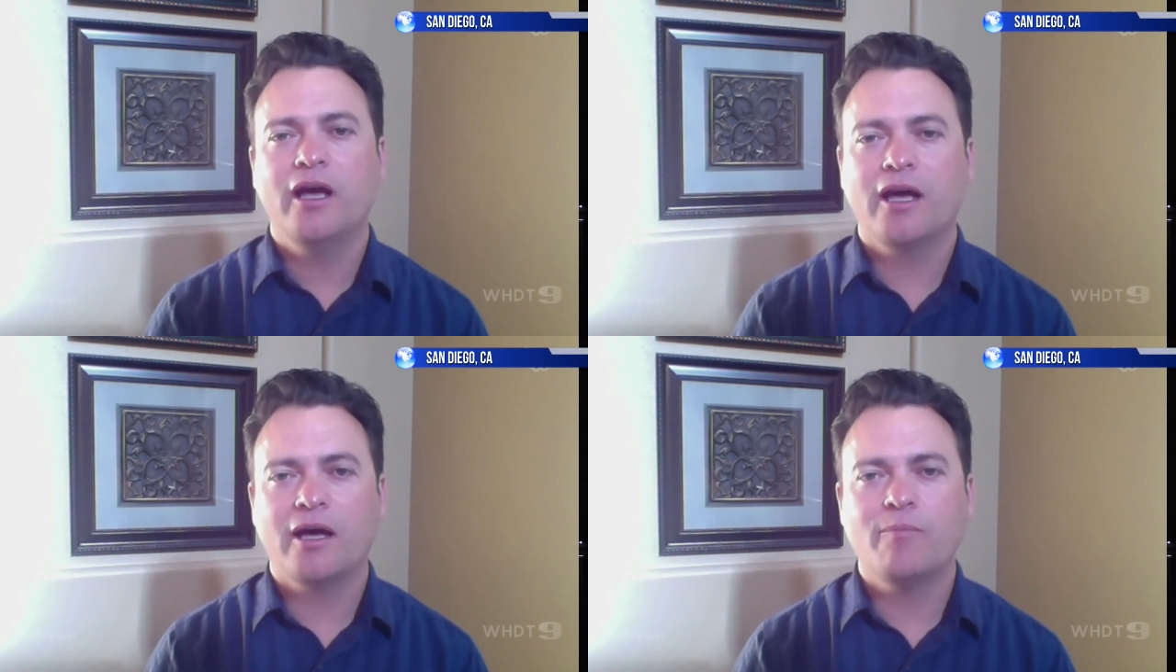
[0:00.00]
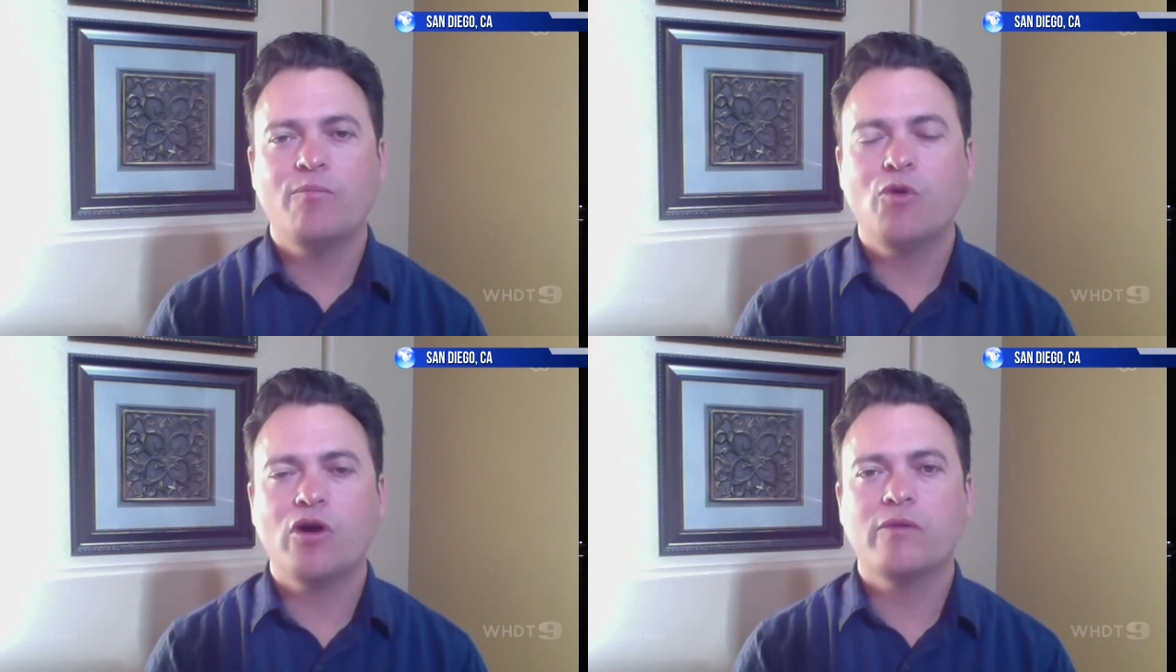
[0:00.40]

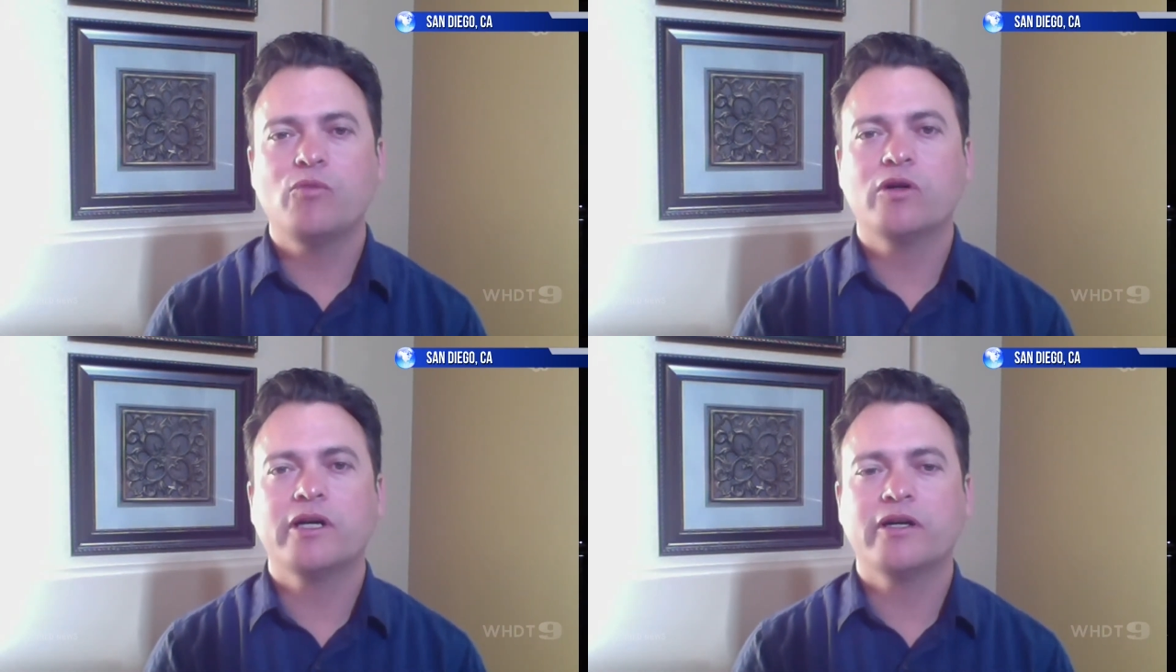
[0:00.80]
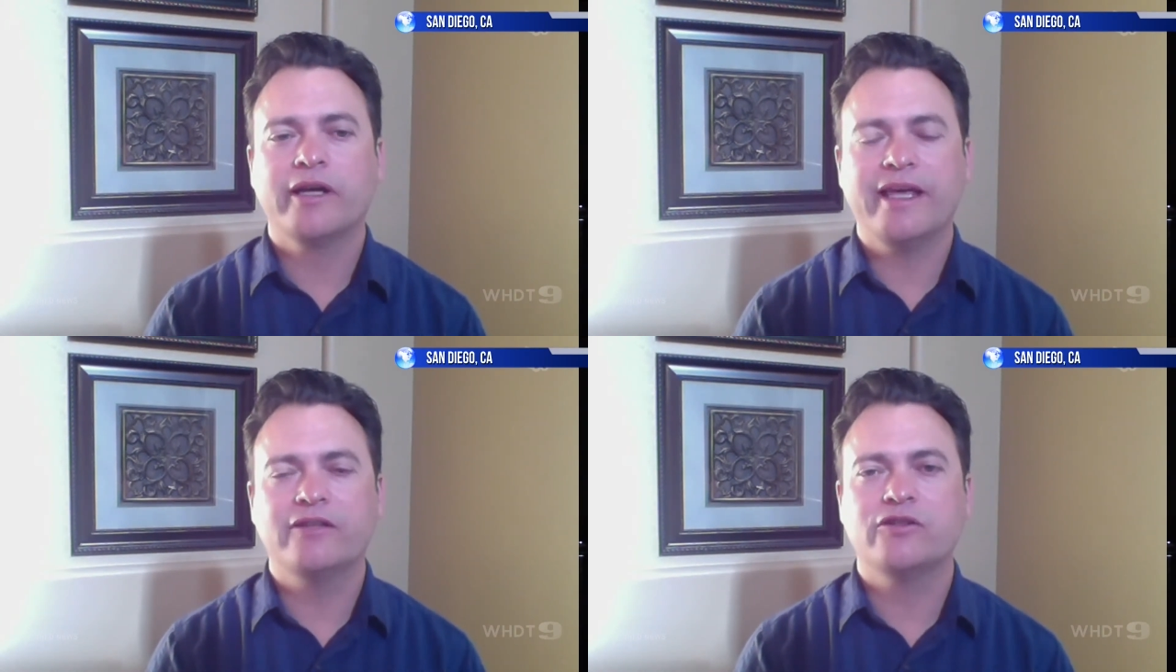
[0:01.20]
More and
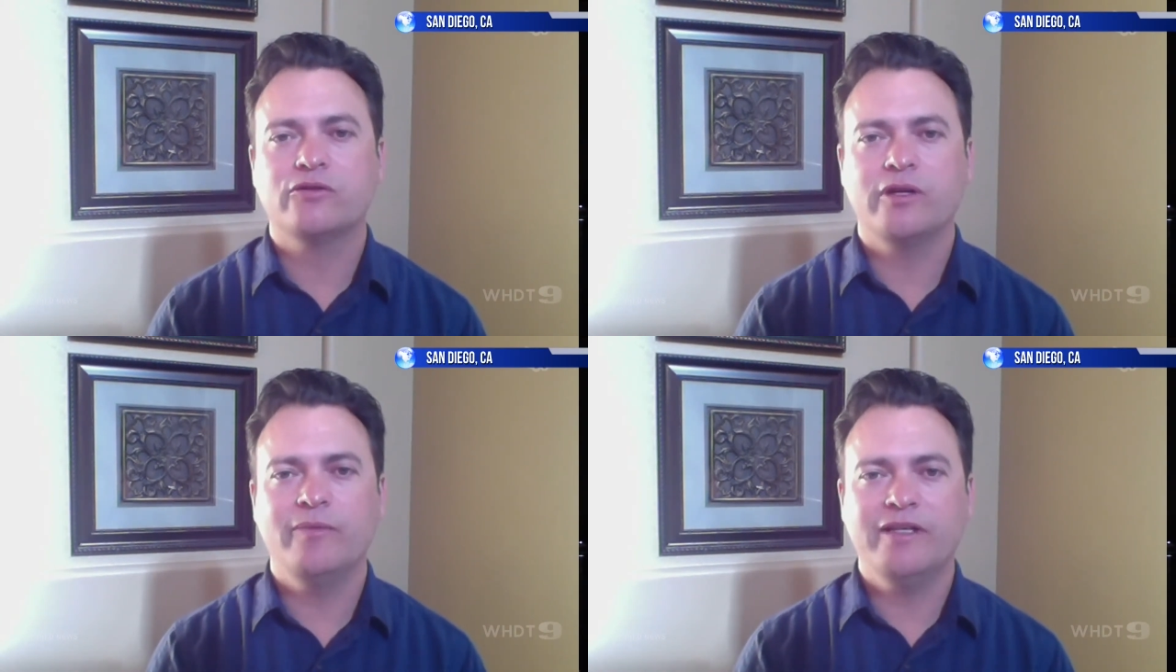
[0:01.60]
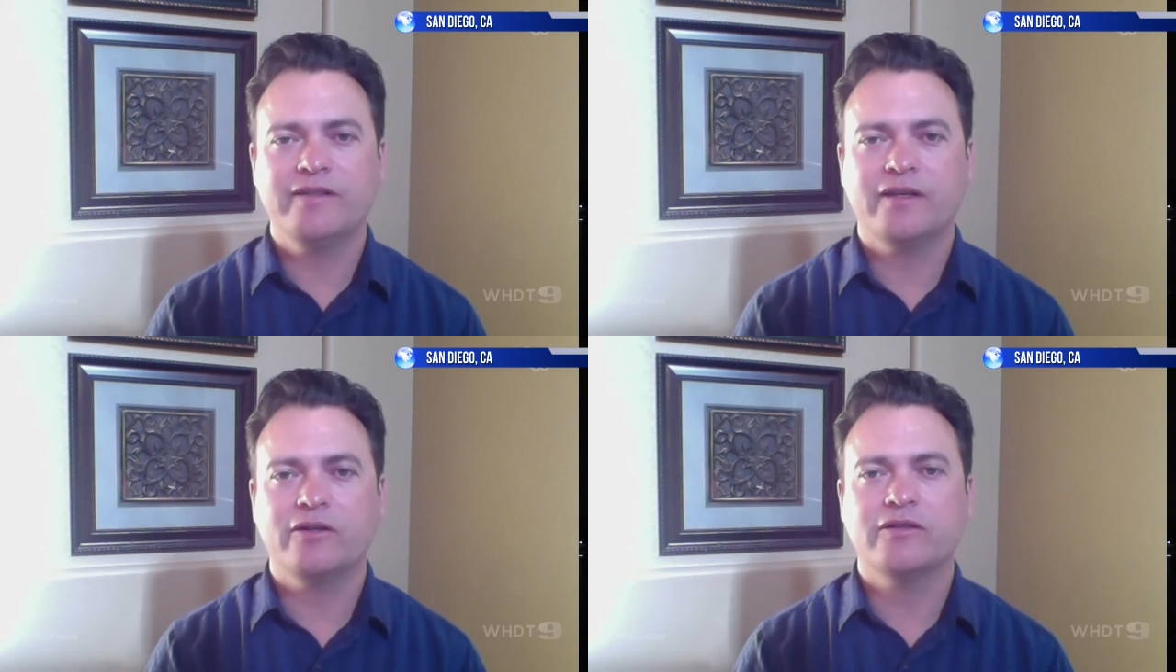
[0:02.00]
more cancer treatment
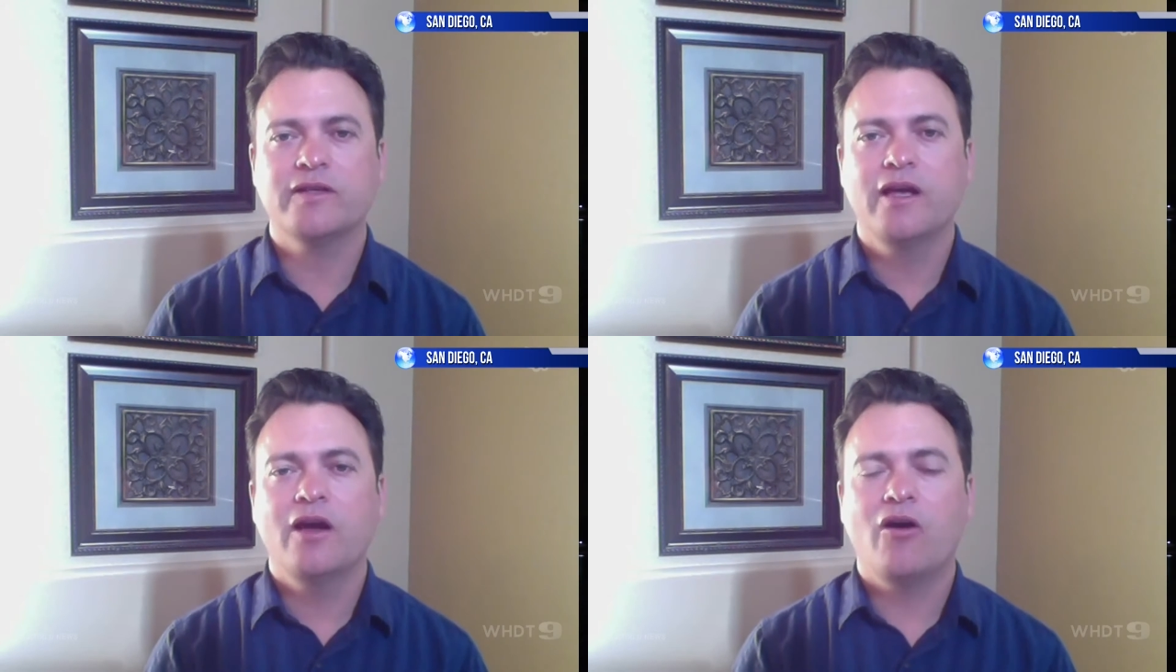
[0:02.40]
centers